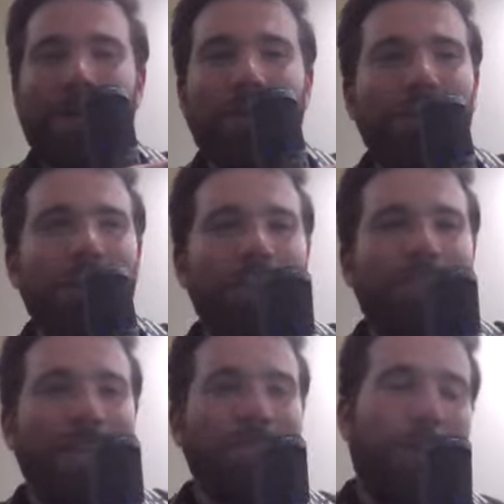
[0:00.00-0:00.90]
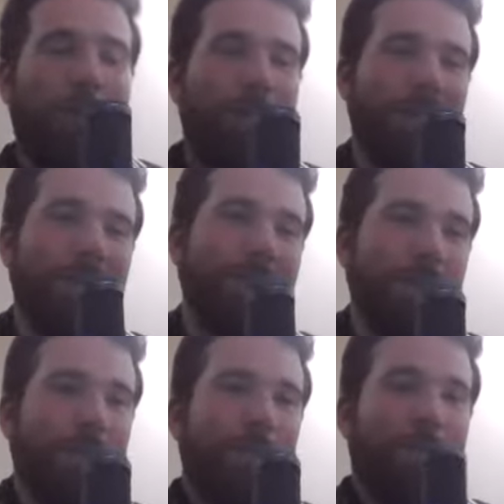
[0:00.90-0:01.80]
Like, you think James Harden
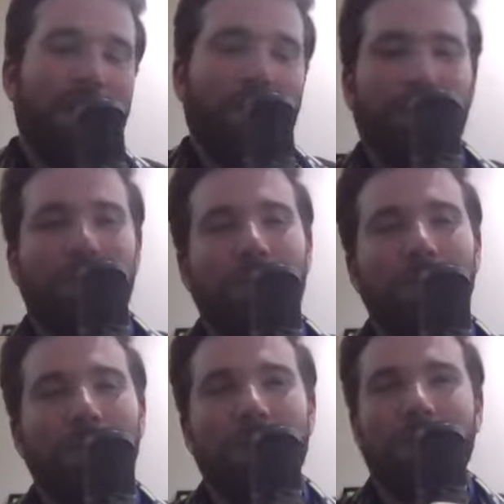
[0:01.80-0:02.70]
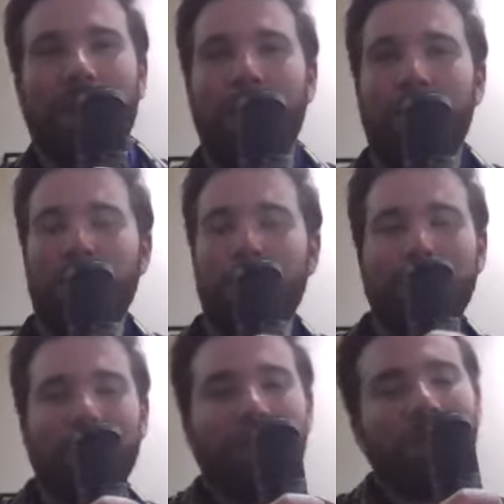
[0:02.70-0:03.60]
is an investor in the Houston Dynamo
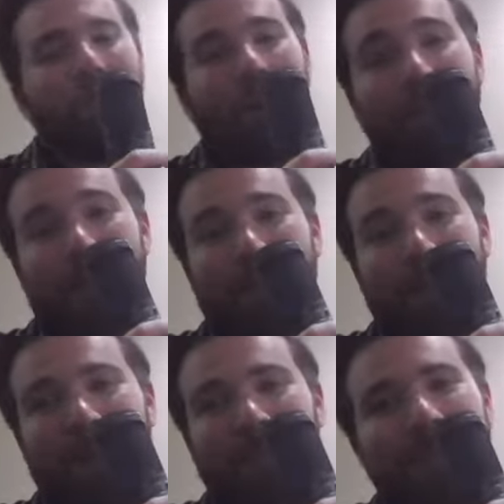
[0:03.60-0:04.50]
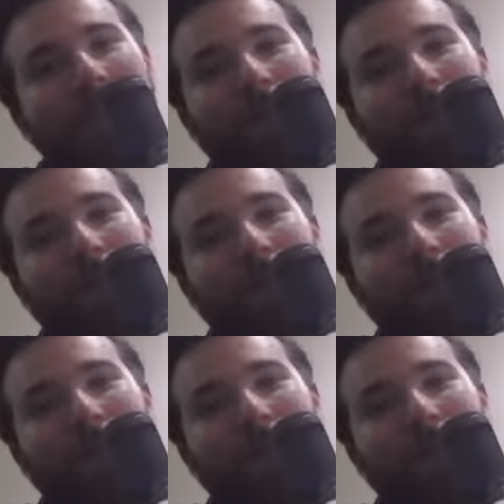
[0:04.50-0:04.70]
because he loves MLS and he